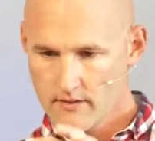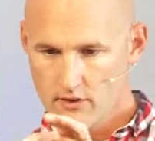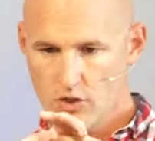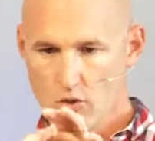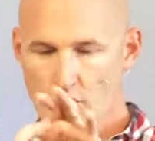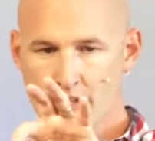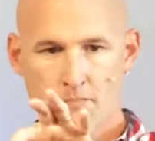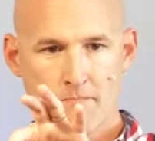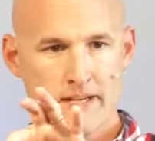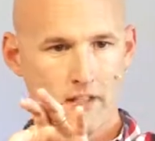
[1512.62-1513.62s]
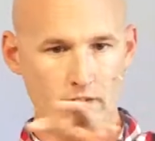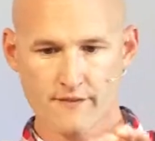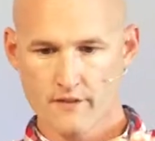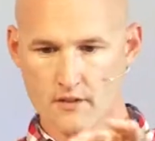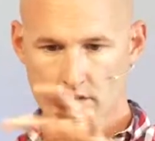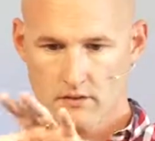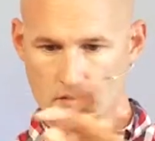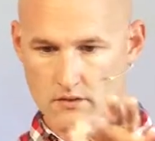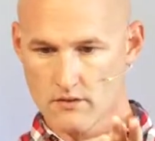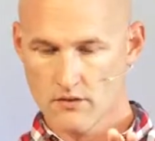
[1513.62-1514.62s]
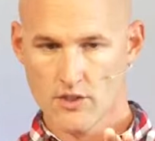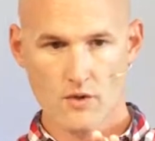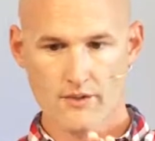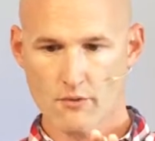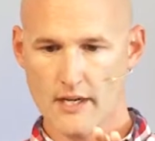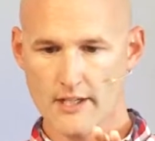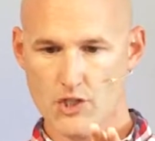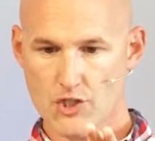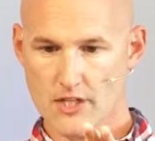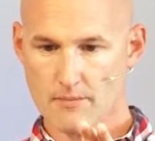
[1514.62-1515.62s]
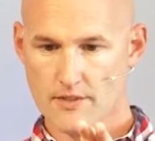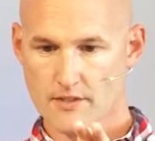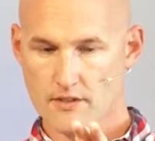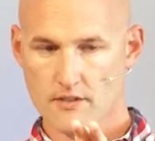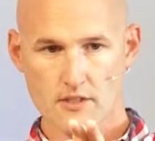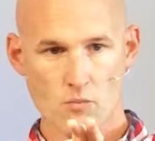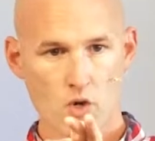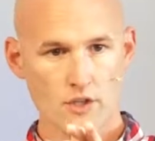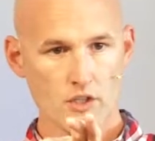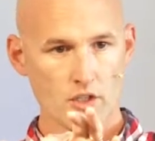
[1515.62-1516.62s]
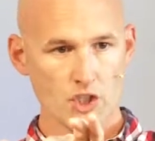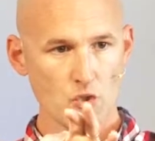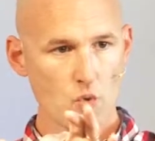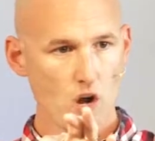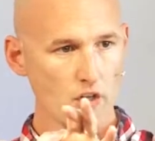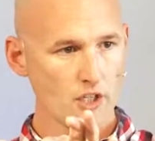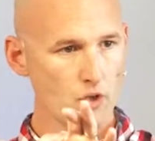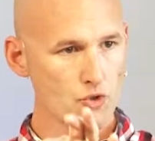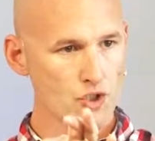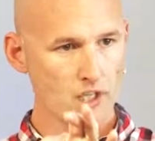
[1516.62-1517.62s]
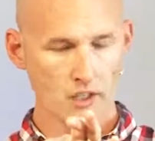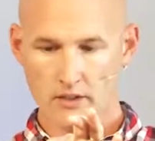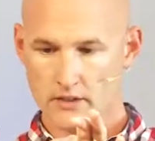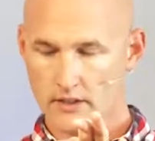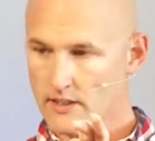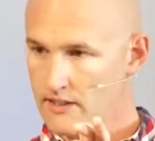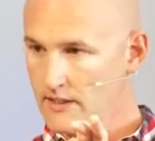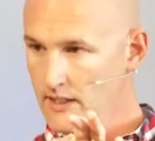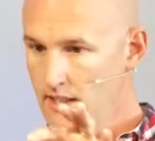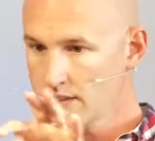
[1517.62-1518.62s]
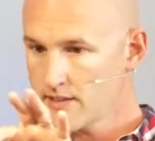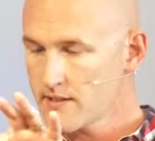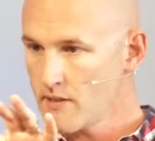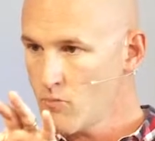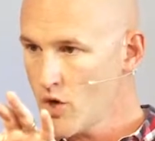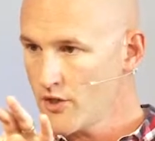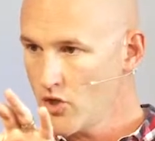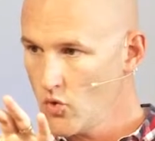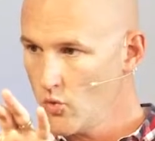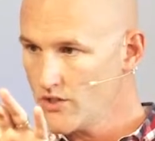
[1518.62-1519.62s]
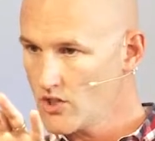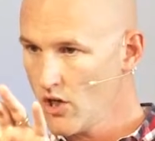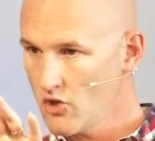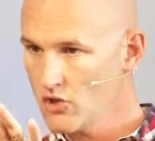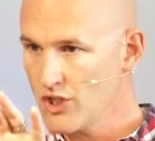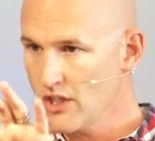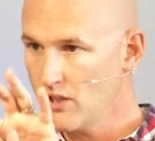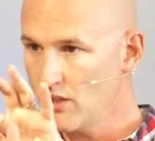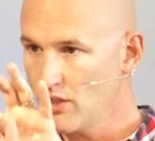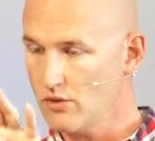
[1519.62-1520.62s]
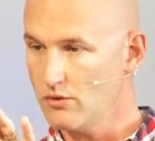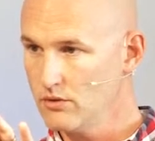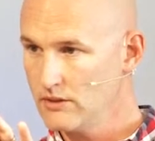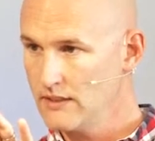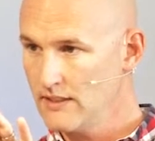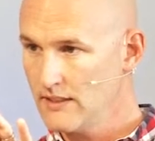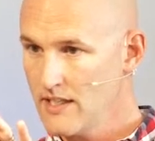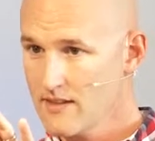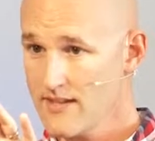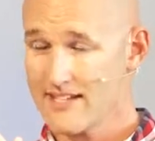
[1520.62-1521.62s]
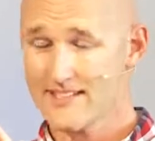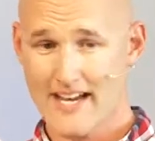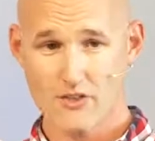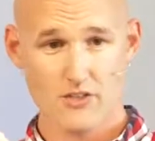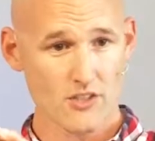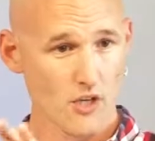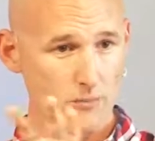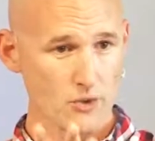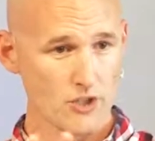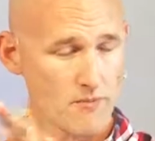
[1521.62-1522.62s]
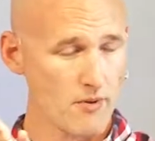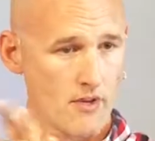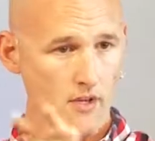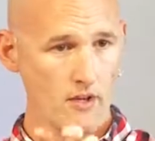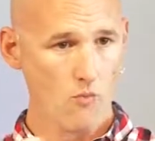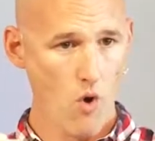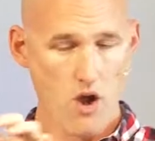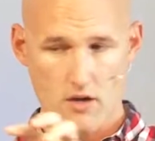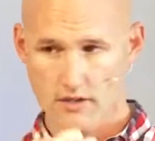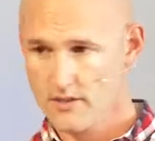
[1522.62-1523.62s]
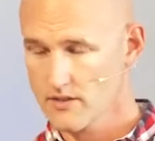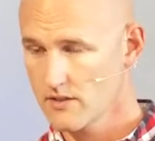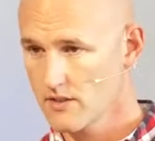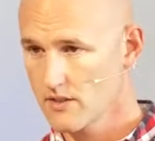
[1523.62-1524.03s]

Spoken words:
you're in the middle of two other relationships, someone you are coaching and someone who is coaching you. That's how discipleship works.